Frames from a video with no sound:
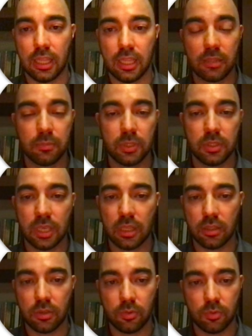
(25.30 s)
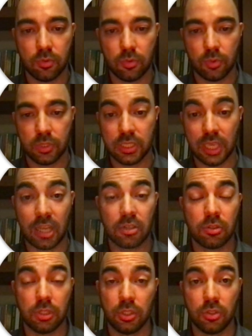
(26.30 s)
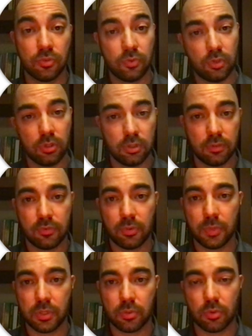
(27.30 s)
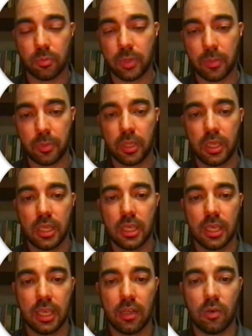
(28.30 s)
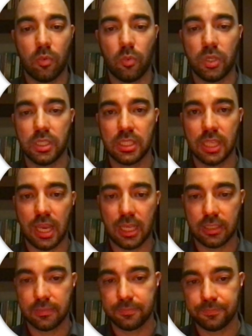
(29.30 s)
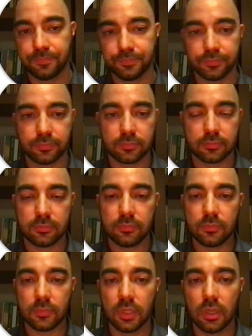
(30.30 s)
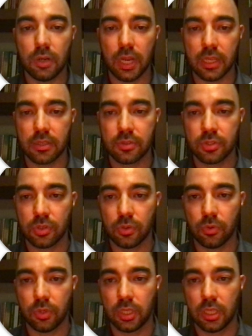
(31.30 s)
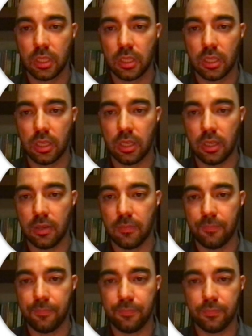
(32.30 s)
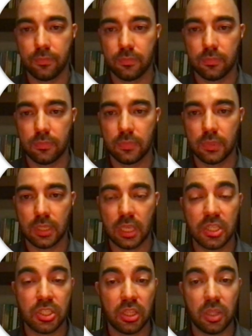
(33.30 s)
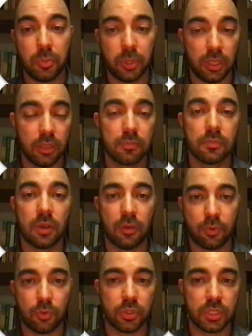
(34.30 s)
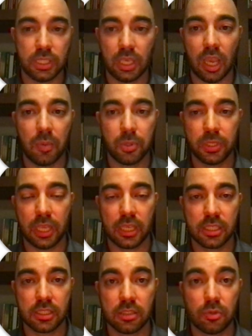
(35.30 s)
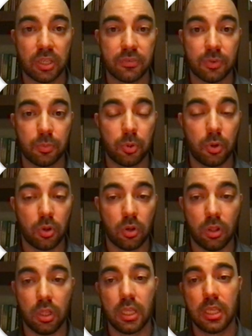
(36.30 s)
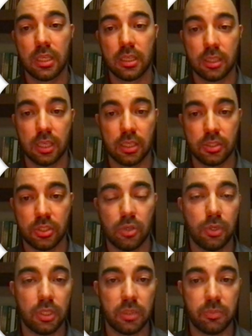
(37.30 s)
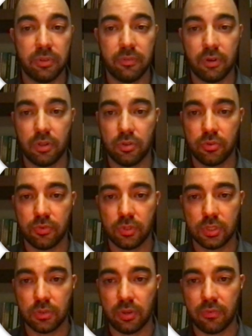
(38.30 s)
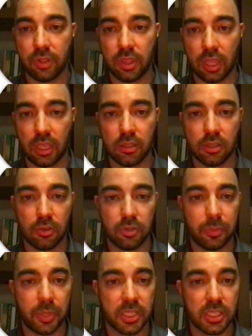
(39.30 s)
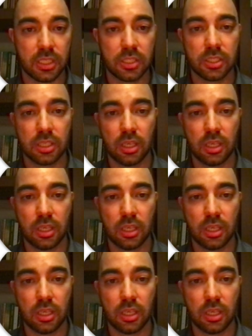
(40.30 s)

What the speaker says: let me tell you what's actually useful from this roadmap and what is not. All right, so HTTP, of course, the Hypertext Transfer Protocol is going to be very useful. So everything, the basics,